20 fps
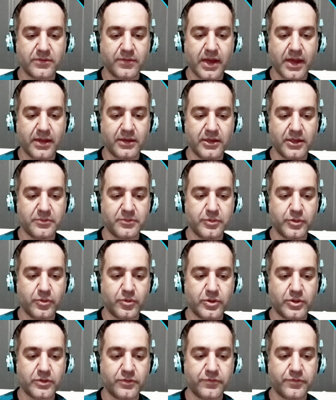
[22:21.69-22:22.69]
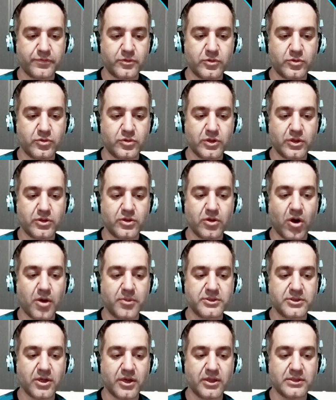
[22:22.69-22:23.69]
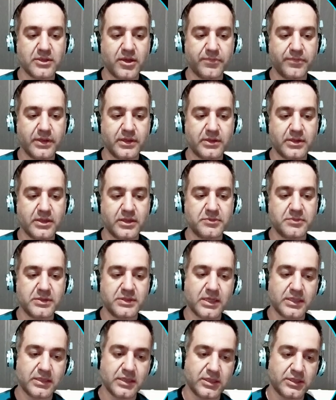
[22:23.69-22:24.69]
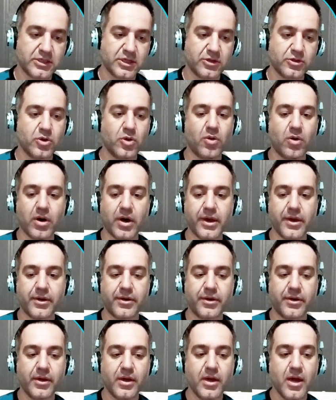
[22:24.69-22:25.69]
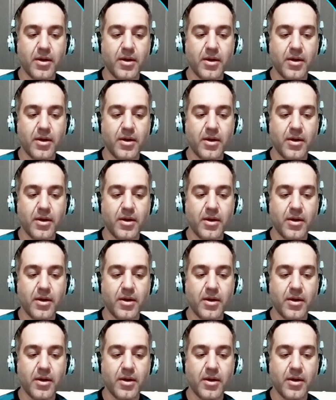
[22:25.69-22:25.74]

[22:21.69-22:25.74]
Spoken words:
and it broke to the upside, something tells me that it can go higher.